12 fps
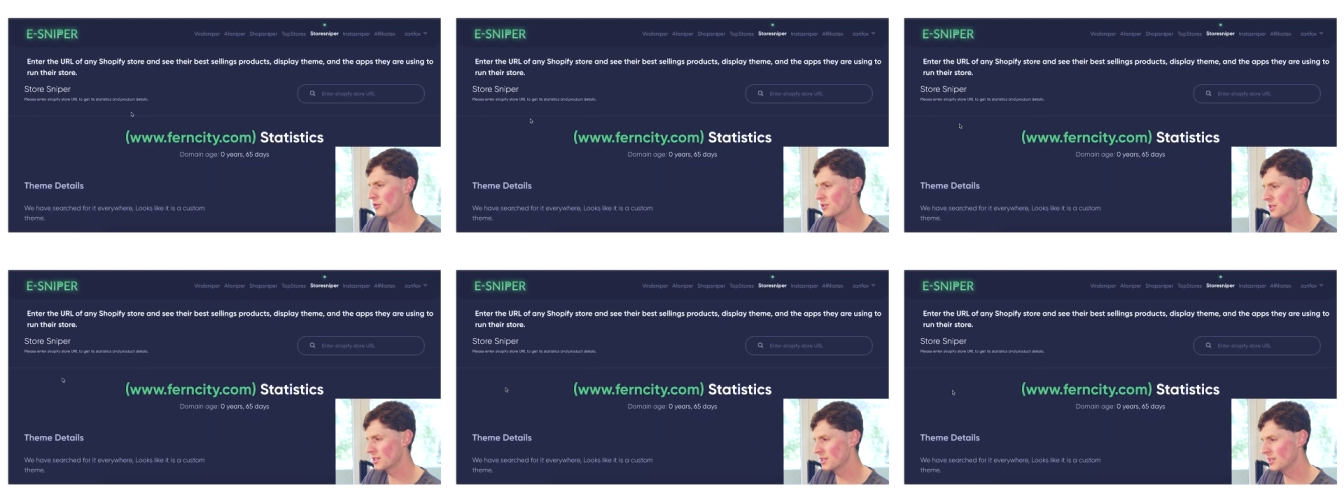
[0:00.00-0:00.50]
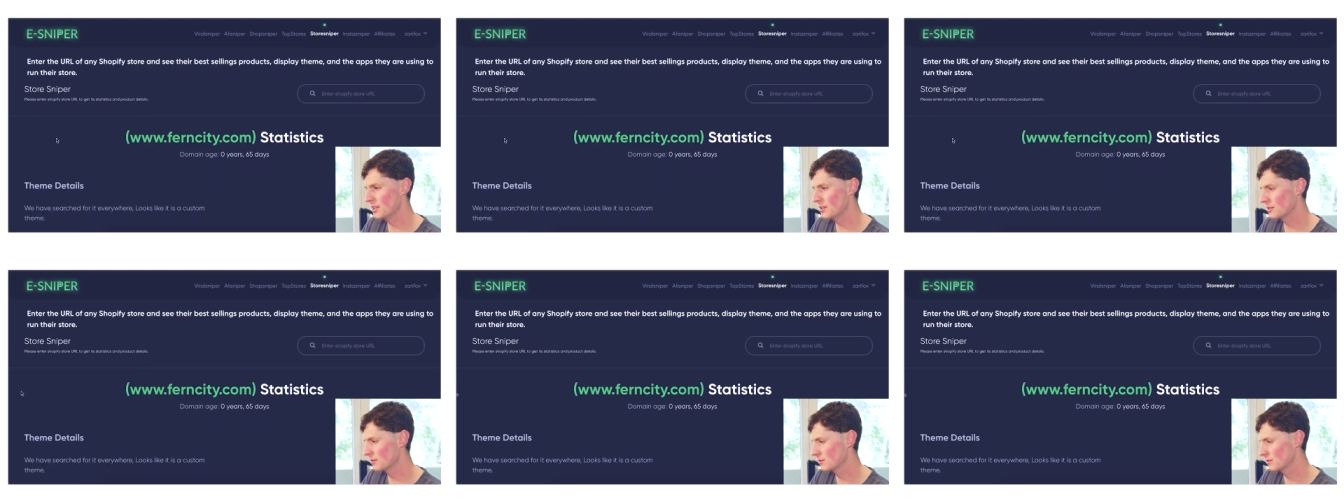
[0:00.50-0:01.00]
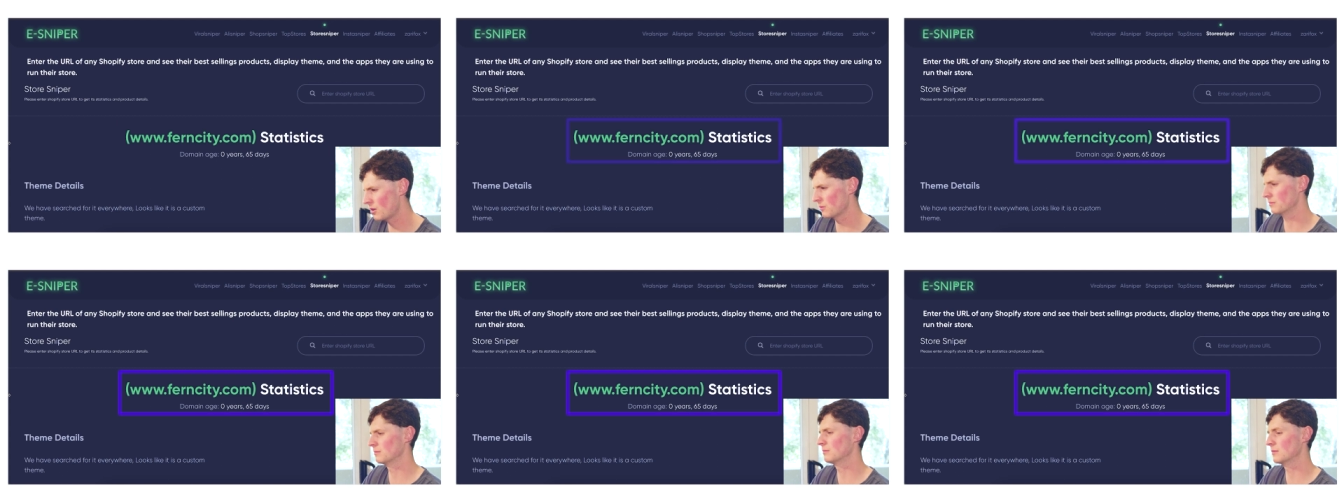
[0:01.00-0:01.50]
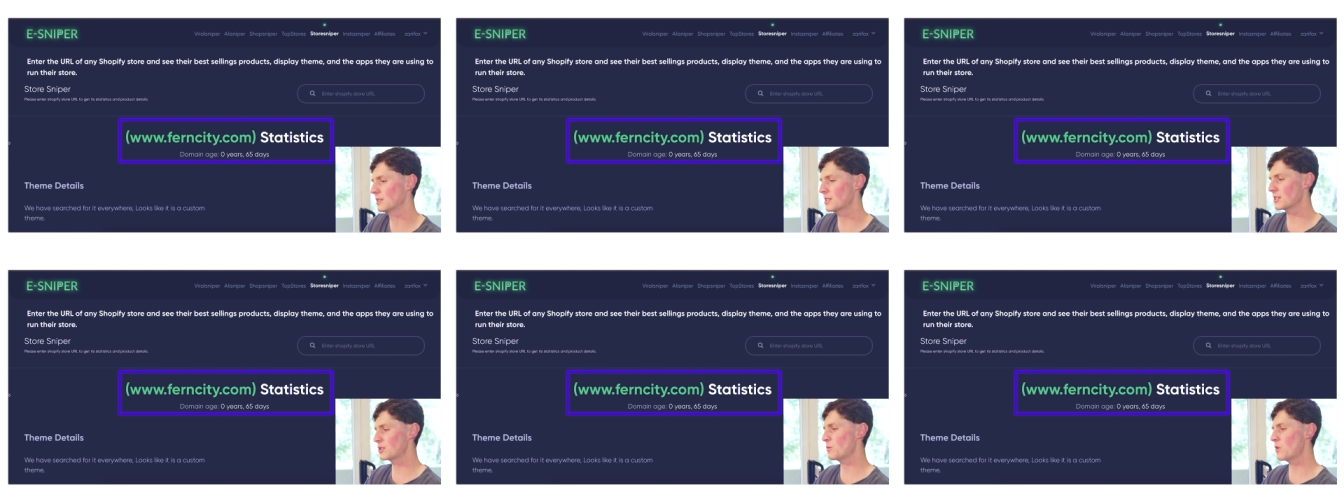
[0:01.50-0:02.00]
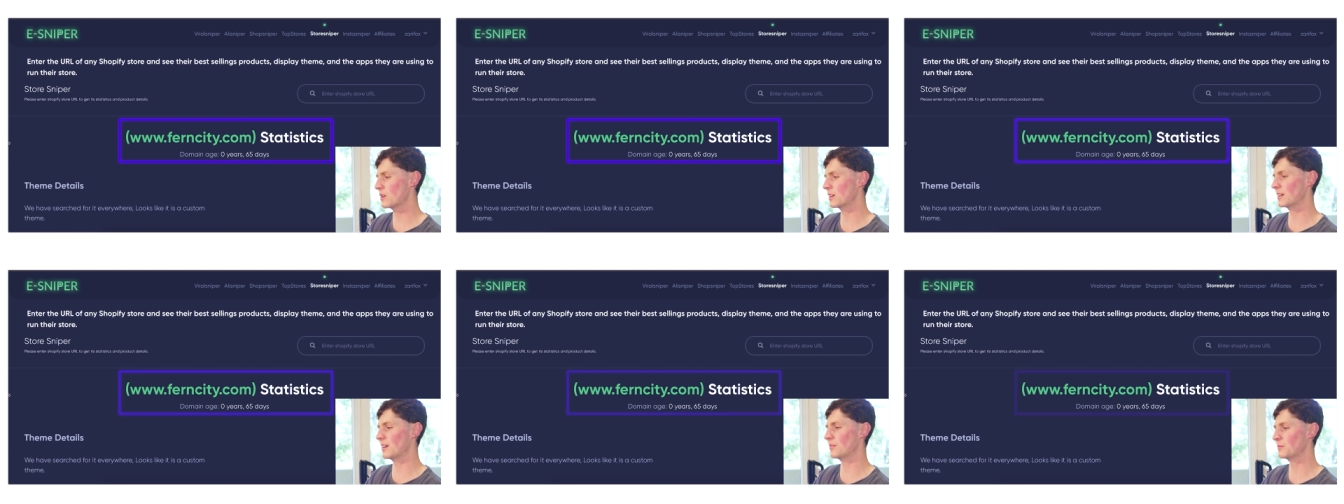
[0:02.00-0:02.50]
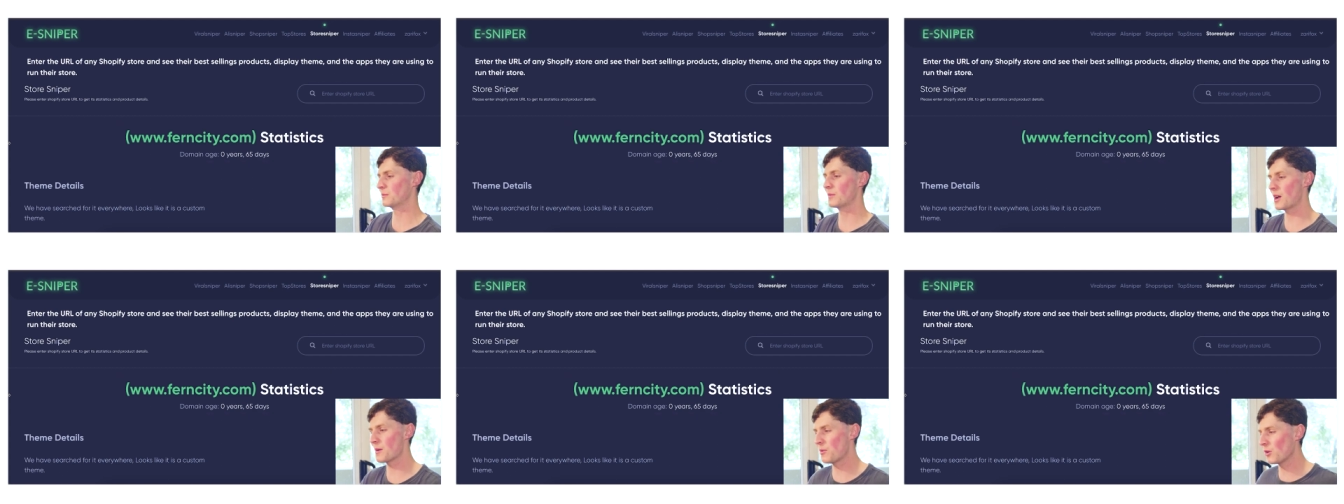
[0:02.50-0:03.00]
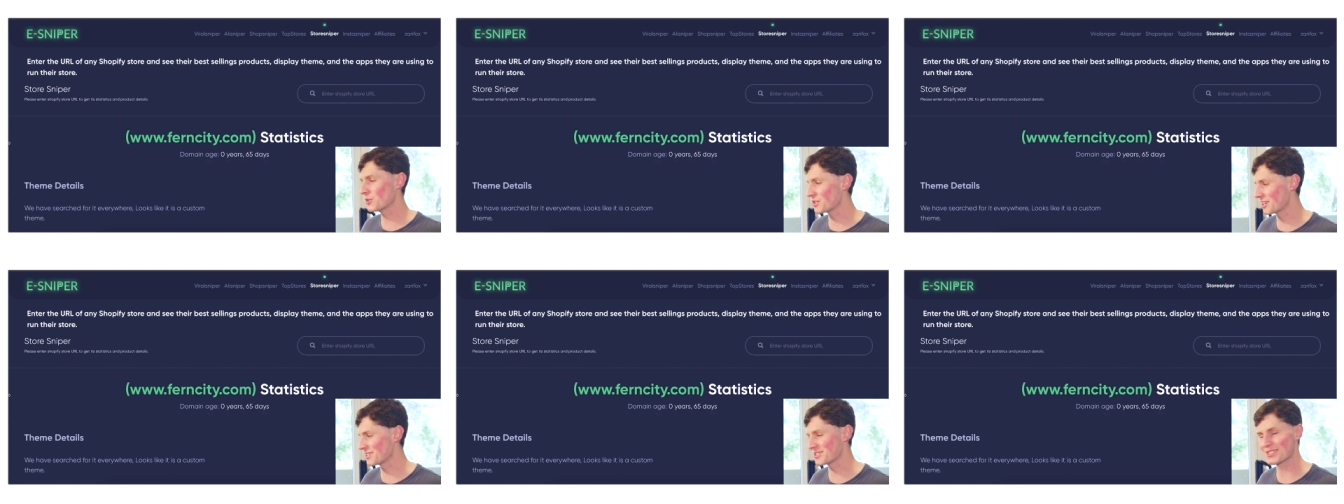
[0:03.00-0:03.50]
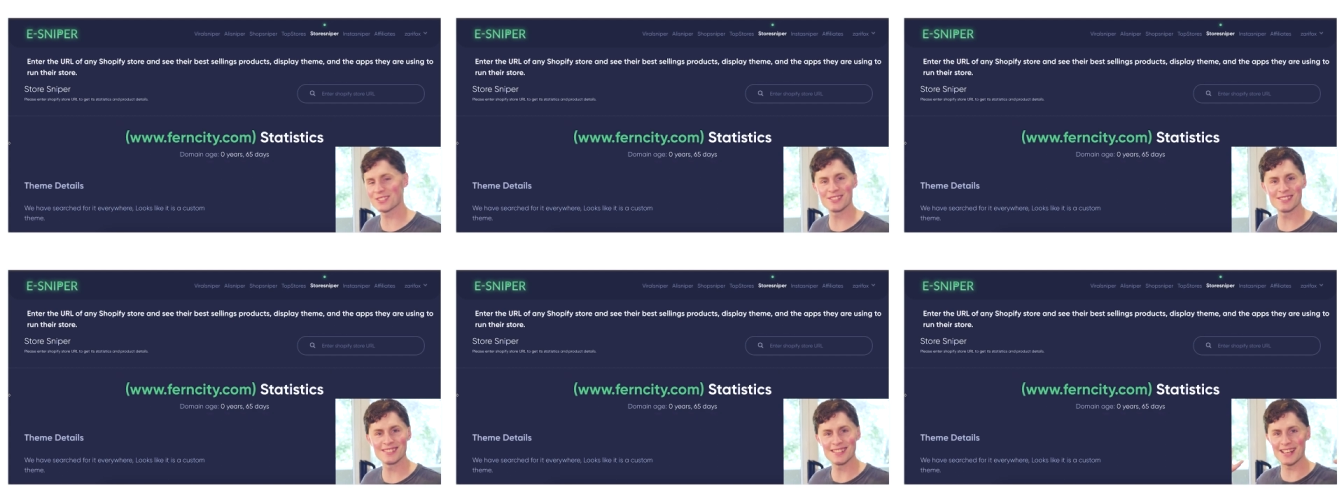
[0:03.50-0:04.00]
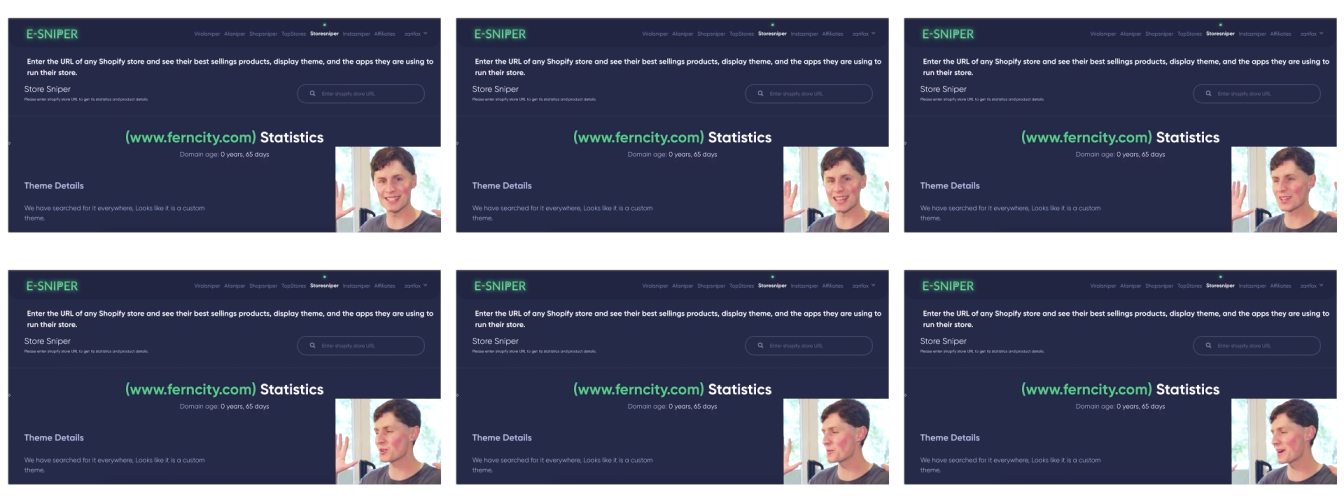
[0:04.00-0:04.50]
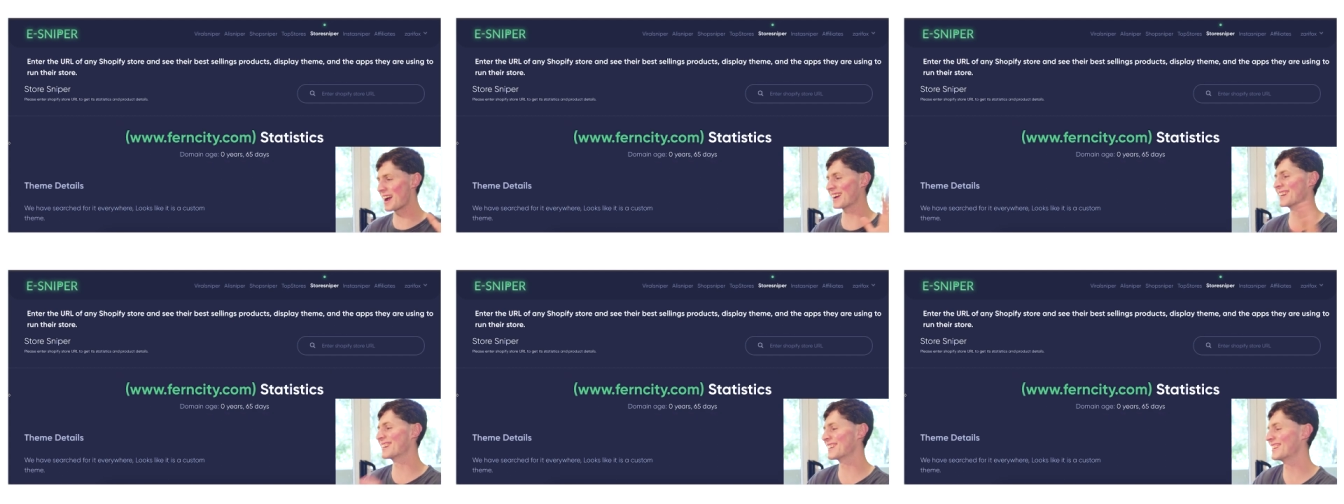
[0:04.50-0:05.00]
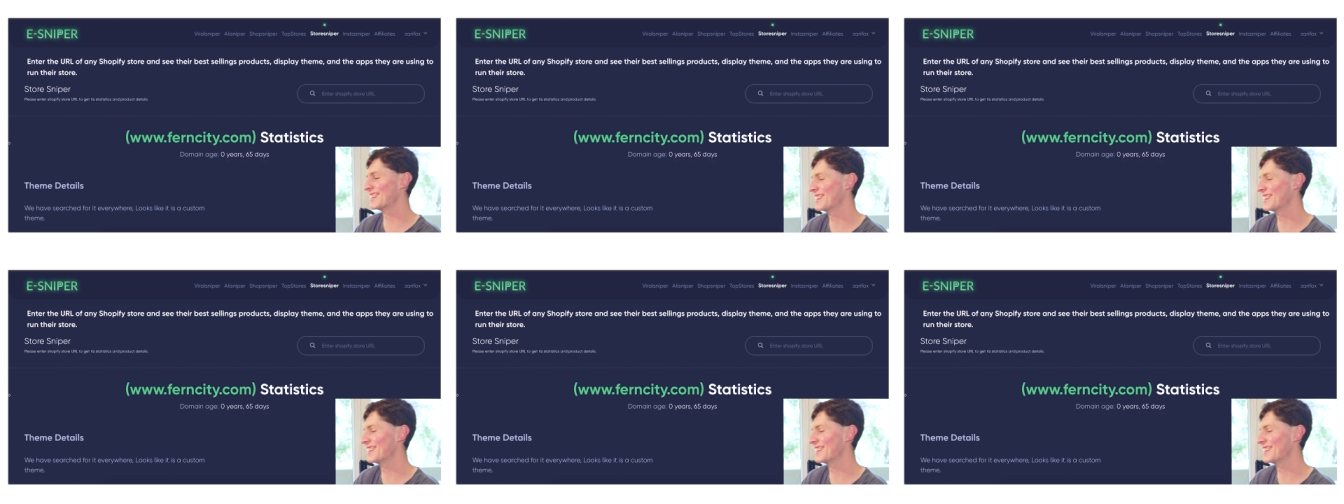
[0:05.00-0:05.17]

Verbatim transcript: Fern City, oh, it's actually working now. I apologize. I take it all back.